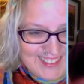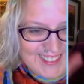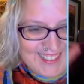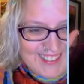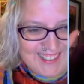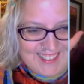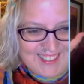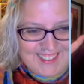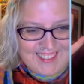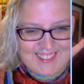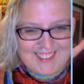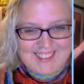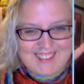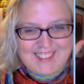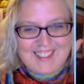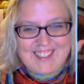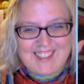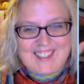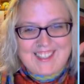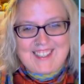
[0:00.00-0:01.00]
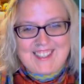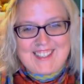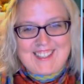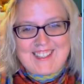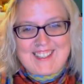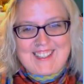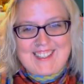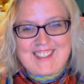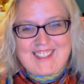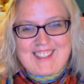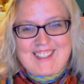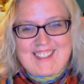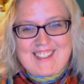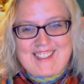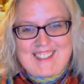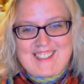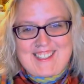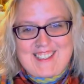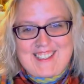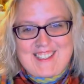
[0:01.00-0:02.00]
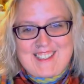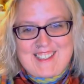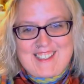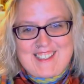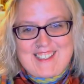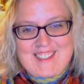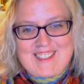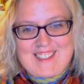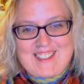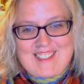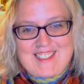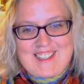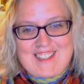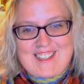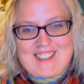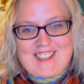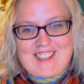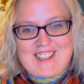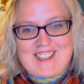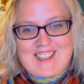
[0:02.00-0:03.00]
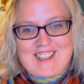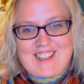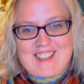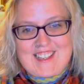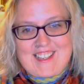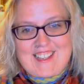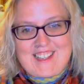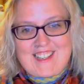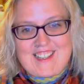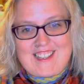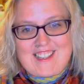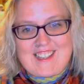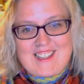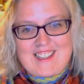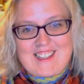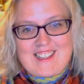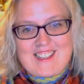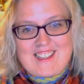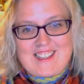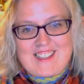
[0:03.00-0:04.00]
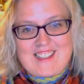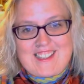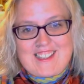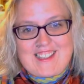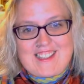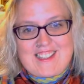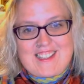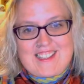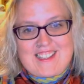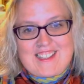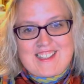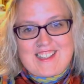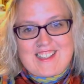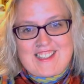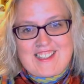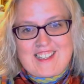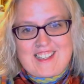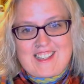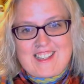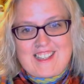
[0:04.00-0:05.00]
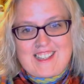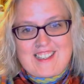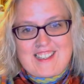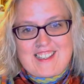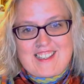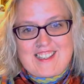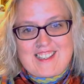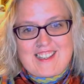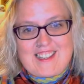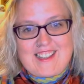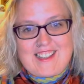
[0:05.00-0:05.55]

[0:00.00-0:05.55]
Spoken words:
No words are spoken by the person on screen.